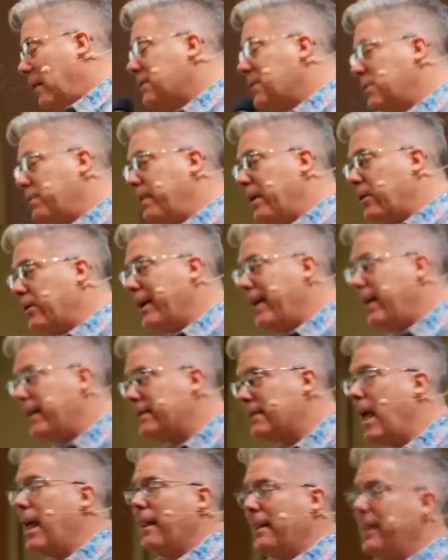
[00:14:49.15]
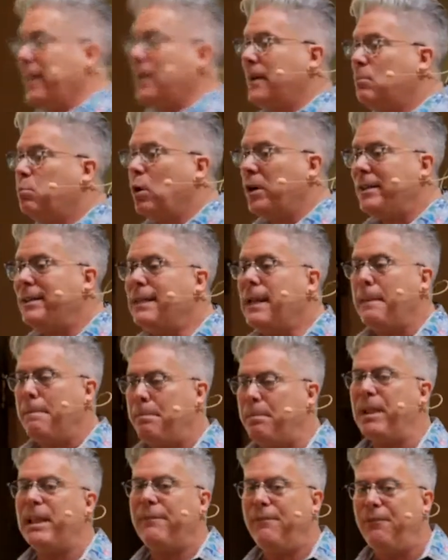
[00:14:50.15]
spirit is, then wouldn't
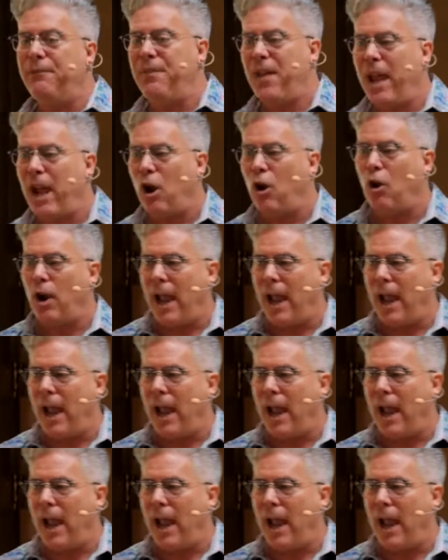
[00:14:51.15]
it be fair